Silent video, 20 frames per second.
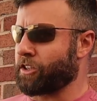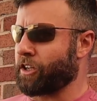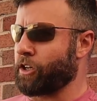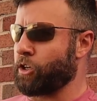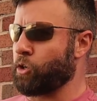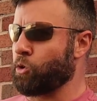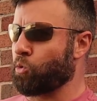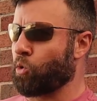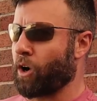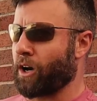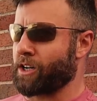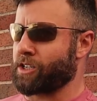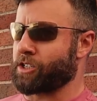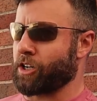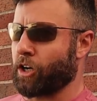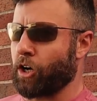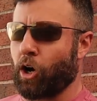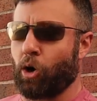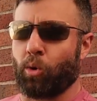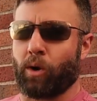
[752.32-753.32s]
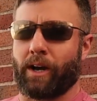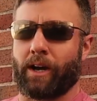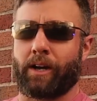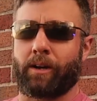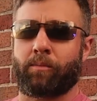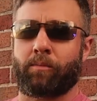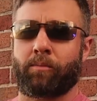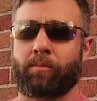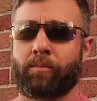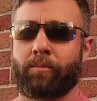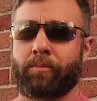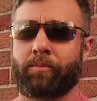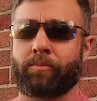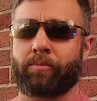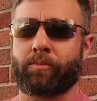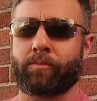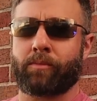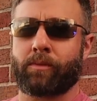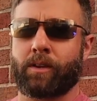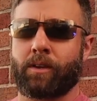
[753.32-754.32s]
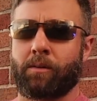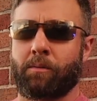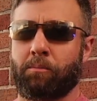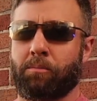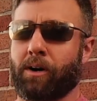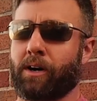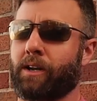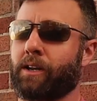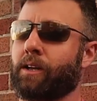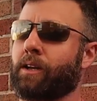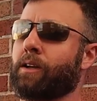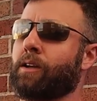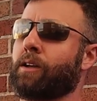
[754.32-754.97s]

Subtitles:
that you want it to go in. But